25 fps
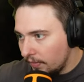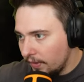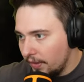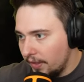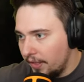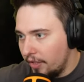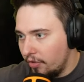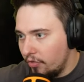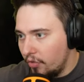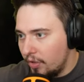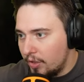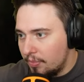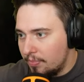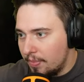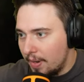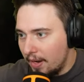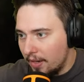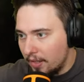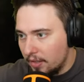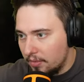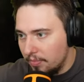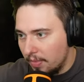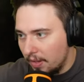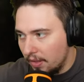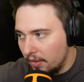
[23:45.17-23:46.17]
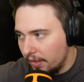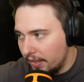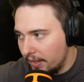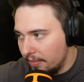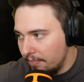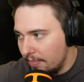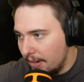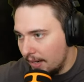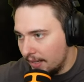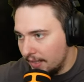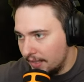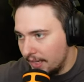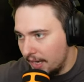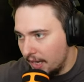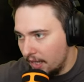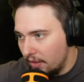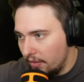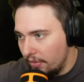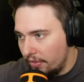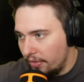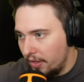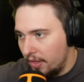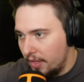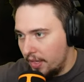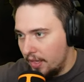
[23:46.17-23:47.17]
Increase Mirah's max
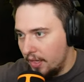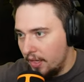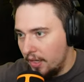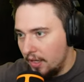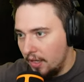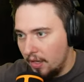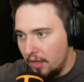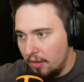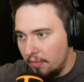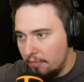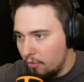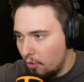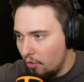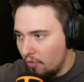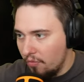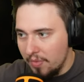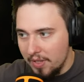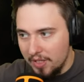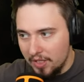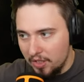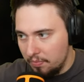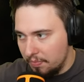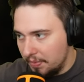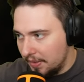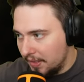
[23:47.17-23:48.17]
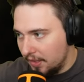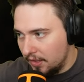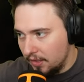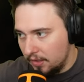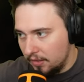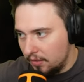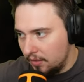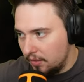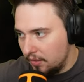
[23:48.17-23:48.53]
health Movement speed,